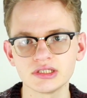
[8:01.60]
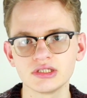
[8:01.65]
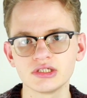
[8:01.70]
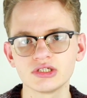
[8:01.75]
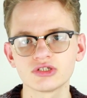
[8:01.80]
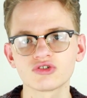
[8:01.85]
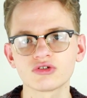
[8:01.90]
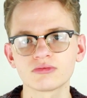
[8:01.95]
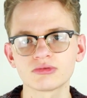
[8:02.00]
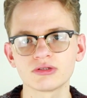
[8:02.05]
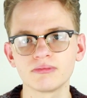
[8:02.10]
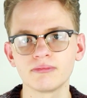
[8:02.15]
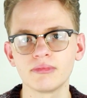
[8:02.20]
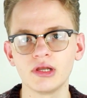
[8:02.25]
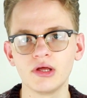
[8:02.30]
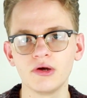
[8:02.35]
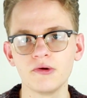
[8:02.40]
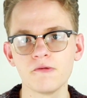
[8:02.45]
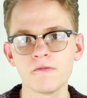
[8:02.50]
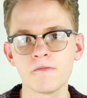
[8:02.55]
in the description
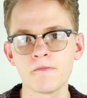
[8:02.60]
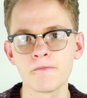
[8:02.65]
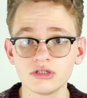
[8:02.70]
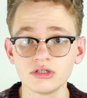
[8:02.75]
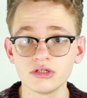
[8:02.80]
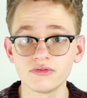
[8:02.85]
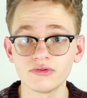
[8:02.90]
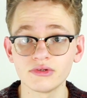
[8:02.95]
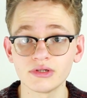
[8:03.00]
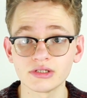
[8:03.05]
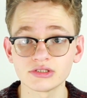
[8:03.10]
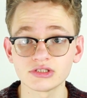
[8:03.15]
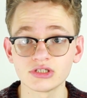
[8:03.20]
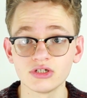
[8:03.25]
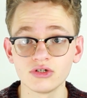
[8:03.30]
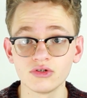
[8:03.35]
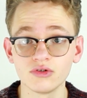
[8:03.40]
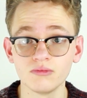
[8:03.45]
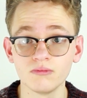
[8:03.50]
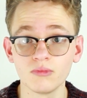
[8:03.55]
below. If you'd like to
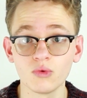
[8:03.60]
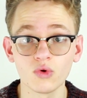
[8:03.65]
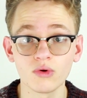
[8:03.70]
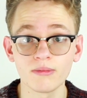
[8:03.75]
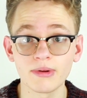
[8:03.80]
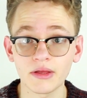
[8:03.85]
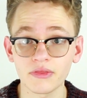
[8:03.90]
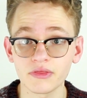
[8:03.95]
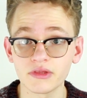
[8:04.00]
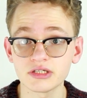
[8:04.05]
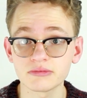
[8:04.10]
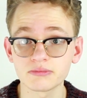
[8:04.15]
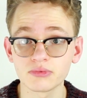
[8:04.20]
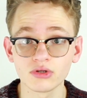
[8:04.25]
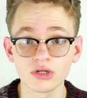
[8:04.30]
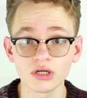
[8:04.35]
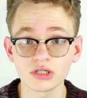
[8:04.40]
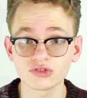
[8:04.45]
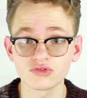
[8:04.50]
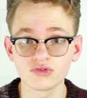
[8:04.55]
know more about this
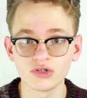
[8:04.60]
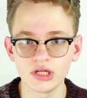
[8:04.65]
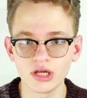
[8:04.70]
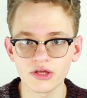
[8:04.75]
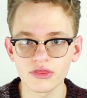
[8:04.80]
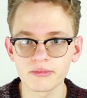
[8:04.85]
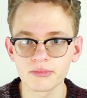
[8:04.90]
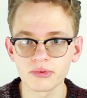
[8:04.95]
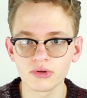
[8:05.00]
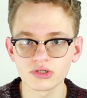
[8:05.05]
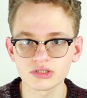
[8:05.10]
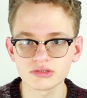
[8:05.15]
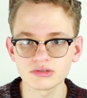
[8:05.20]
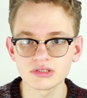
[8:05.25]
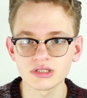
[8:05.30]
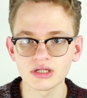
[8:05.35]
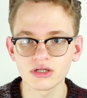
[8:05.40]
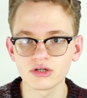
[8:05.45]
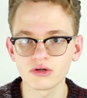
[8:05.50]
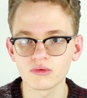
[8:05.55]
product or any other products we
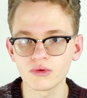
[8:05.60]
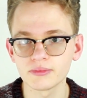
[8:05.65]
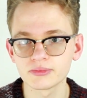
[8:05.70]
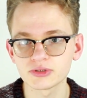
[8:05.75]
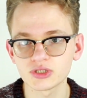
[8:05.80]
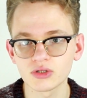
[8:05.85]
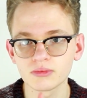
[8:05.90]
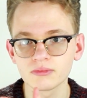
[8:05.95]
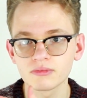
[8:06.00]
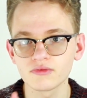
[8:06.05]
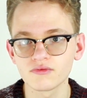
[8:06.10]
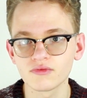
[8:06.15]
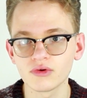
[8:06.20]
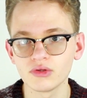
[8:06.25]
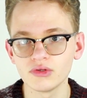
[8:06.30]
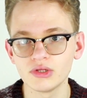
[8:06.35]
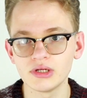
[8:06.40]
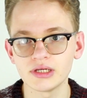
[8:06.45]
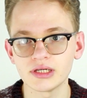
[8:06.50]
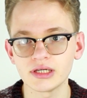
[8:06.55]
sell in our webshop,
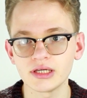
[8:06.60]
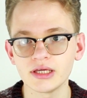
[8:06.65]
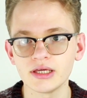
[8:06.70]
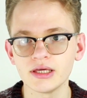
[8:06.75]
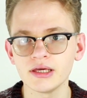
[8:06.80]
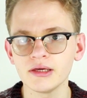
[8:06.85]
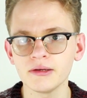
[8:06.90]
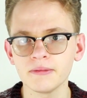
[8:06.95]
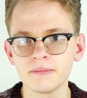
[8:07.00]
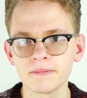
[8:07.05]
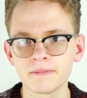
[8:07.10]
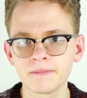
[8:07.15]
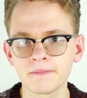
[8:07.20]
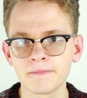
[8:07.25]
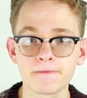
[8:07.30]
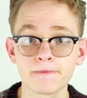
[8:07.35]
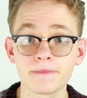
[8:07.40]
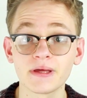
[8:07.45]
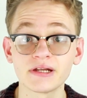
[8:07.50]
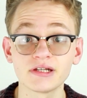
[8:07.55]
follow the link here.
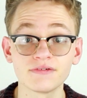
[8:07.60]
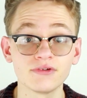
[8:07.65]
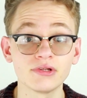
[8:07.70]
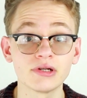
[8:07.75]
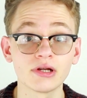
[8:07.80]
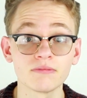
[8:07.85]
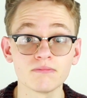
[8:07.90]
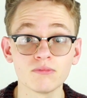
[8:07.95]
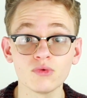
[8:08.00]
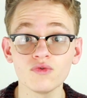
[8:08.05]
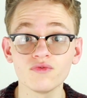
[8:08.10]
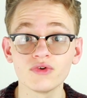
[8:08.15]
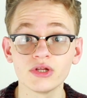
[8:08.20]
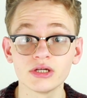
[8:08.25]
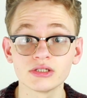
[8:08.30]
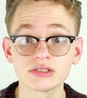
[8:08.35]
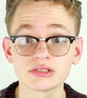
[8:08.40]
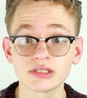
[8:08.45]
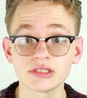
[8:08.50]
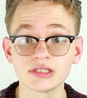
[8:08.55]
And if you'd like more
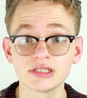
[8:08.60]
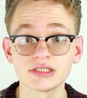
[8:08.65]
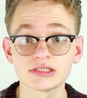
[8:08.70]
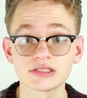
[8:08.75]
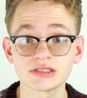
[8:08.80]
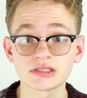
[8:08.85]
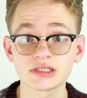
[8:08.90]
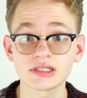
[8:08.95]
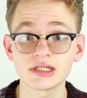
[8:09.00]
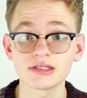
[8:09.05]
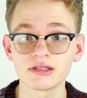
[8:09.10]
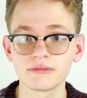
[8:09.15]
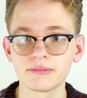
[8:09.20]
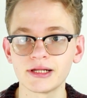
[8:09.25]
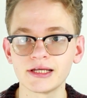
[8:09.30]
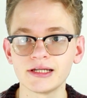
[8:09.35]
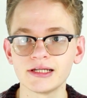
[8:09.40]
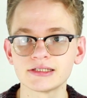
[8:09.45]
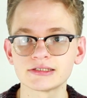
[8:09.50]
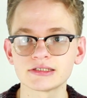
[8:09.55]
videos like this, click the
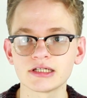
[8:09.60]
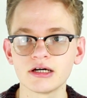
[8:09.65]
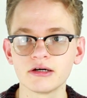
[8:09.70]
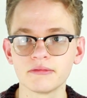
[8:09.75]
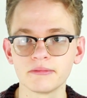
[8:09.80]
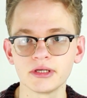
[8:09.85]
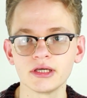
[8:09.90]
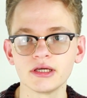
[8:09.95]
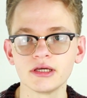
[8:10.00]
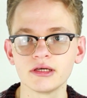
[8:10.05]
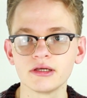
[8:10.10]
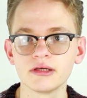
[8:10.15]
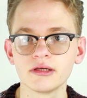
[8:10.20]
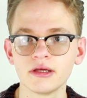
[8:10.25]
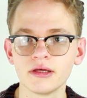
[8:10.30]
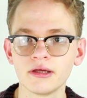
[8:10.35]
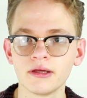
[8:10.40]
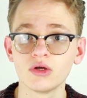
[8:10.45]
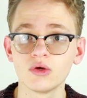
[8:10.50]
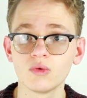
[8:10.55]
playlist up here.
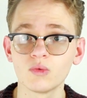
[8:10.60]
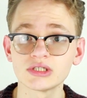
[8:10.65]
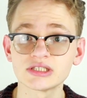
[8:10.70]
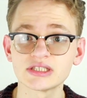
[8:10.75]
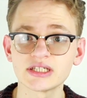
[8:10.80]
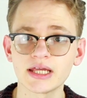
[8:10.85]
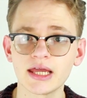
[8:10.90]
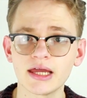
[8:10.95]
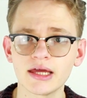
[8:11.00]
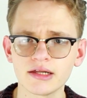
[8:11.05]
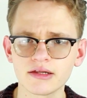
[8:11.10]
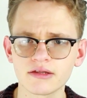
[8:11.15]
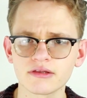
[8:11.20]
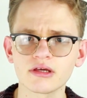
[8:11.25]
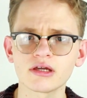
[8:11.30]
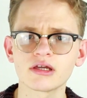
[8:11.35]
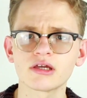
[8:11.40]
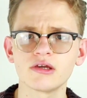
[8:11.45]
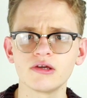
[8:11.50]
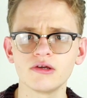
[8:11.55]
Once again,
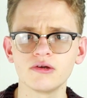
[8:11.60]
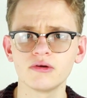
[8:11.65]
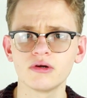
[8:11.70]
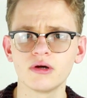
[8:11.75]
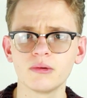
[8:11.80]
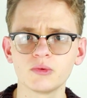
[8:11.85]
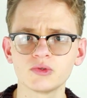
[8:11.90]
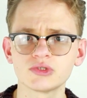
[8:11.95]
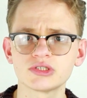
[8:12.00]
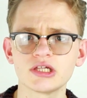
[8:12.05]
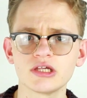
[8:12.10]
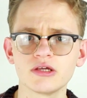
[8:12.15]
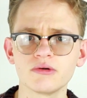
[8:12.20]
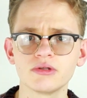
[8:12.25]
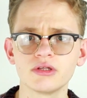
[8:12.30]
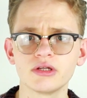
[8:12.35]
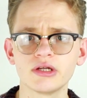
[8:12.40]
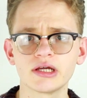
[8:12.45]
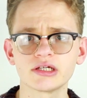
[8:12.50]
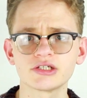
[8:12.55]
thank you and we'll see you
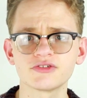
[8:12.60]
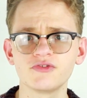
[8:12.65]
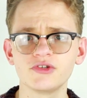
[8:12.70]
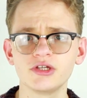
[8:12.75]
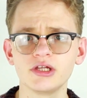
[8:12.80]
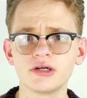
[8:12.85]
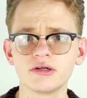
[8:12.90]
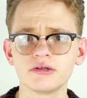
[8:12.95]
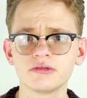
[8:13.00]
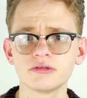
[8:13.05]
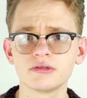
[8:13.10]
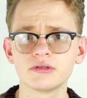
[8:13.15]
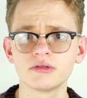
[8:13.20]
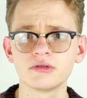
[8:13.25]
in the next video.